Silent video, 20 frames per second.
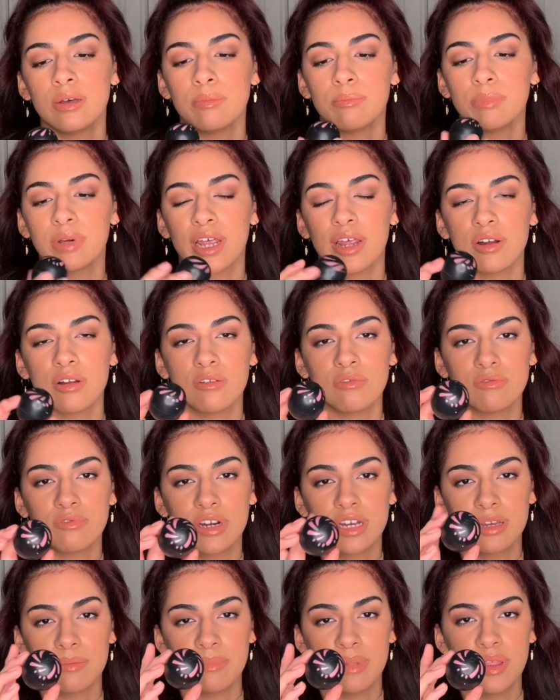But I don't
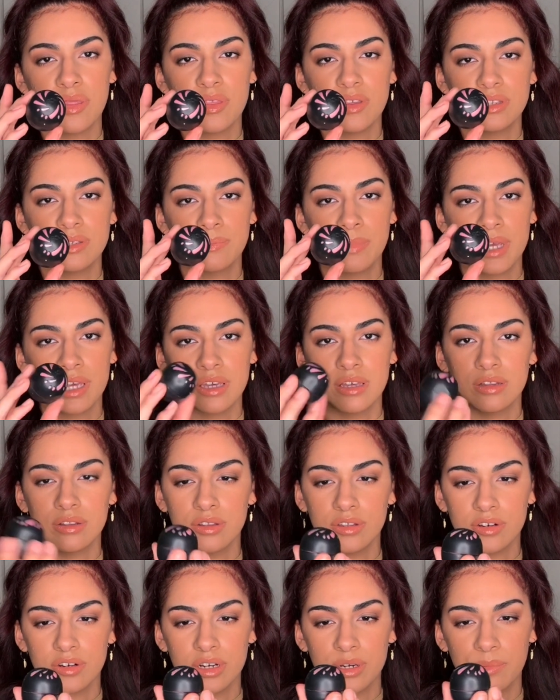recommend this pink
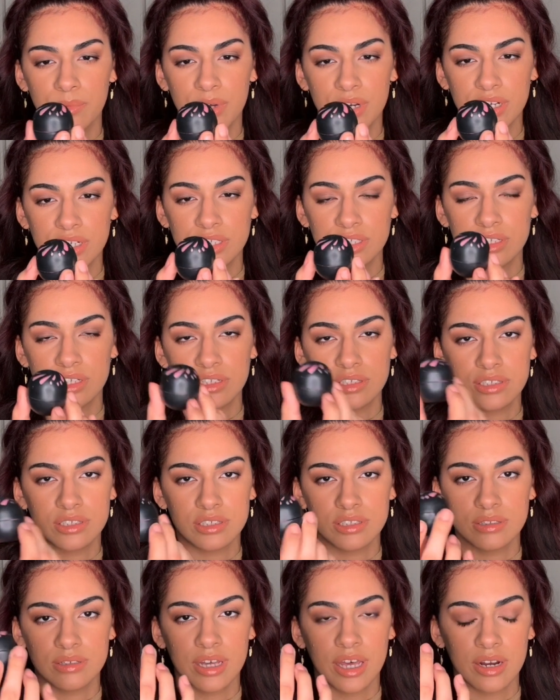glittery one. It's
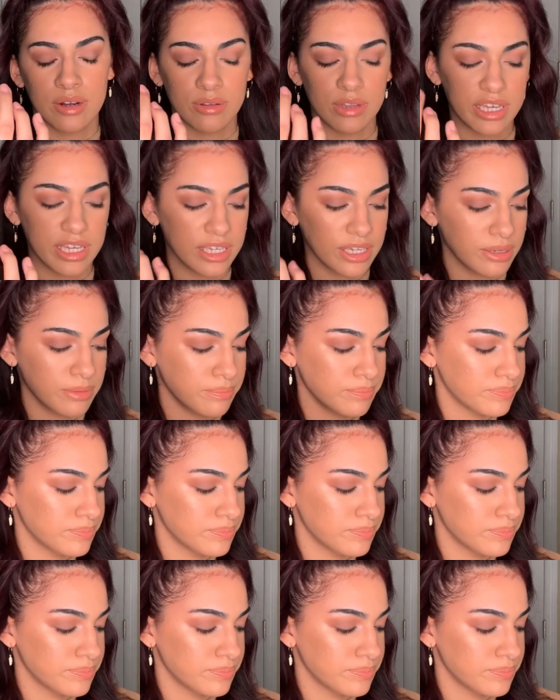just, I don't like it.